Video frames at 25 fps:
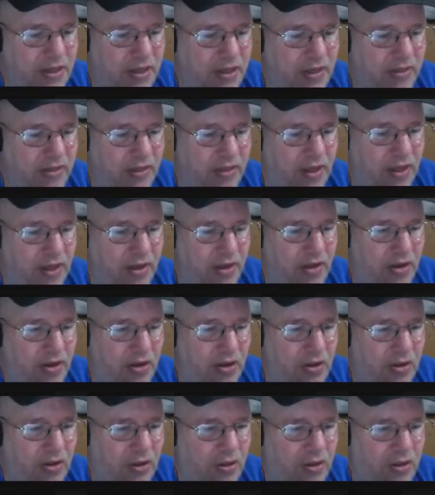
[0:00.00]
and the
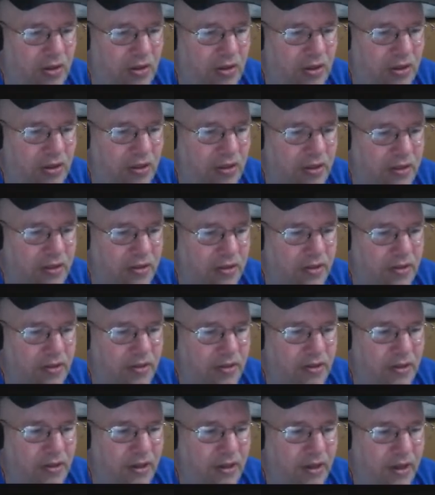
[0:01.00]
Hulk
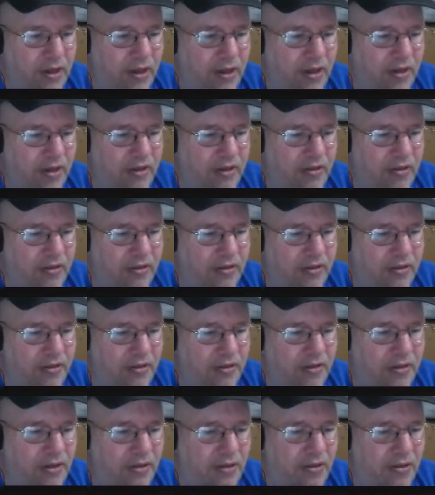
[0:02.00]

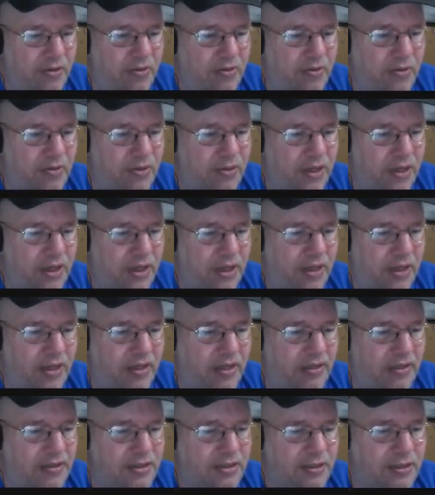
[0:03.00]
go
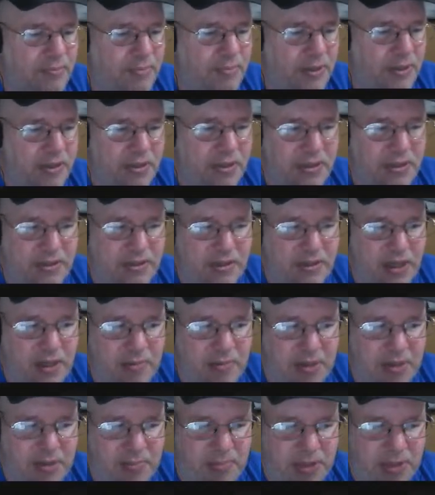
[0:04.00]
and spend
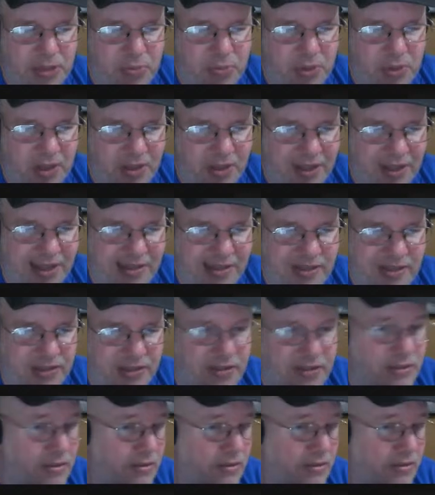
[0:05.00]
time at the beach with
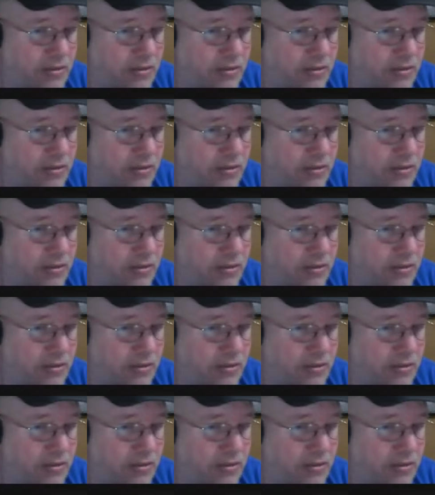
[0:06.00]
Galactus.